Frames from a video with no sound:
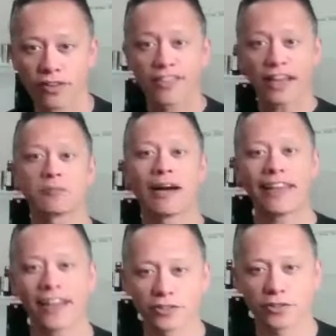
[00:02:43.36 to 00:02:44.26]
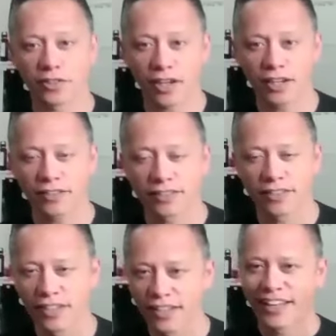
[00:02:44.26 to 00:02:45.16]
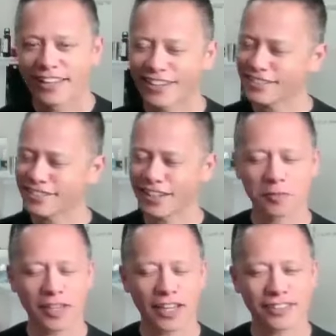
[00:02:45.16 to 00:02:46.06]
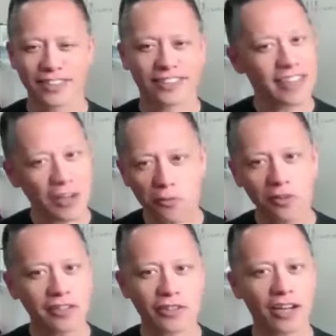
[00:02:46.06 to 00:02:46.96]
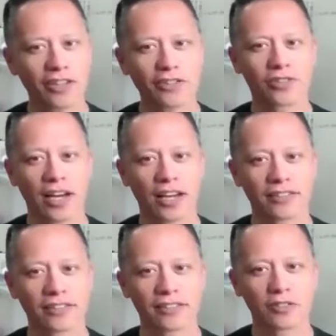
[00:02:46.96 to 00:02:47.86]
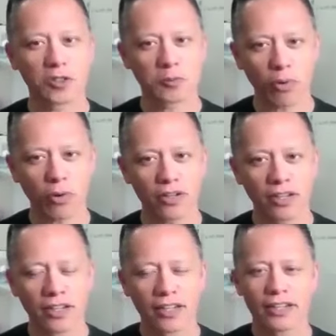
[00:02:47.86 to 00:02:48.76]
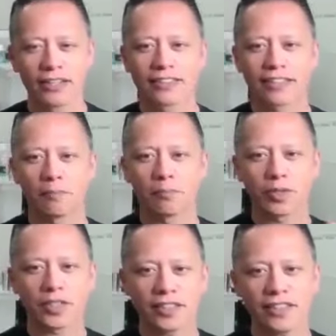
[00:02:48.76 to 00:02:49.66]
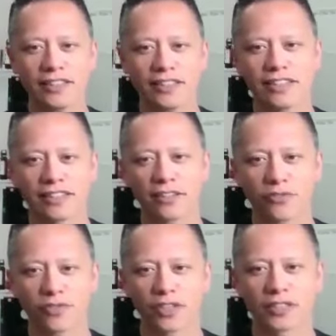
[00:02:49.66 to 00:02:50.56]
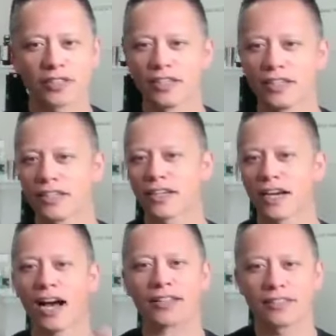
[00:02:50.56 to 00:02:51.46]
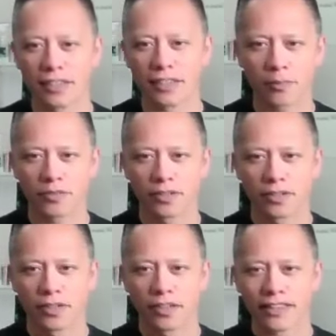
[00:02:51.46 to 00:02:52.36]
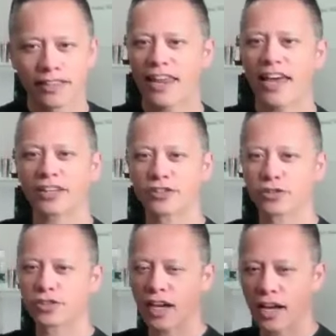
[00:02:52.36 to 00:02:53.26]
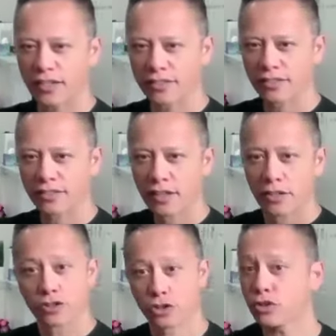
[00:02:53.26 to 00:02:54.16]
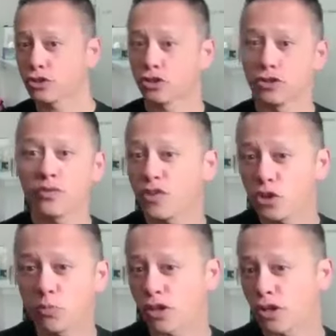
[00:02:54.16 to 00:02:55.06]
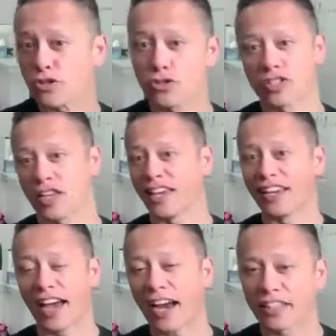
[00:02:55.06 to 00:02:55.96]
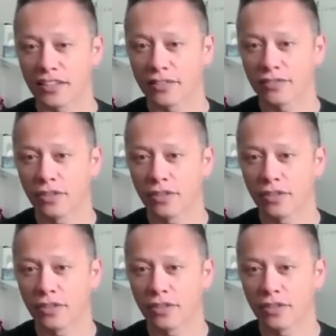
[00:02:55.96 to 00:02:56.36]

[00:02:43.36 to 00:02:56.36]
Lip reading: that's my exercise. And I tell them that it's not really your exercise. Sport is a completely different concept than exercise. Sure, it's good for you because you're staying active,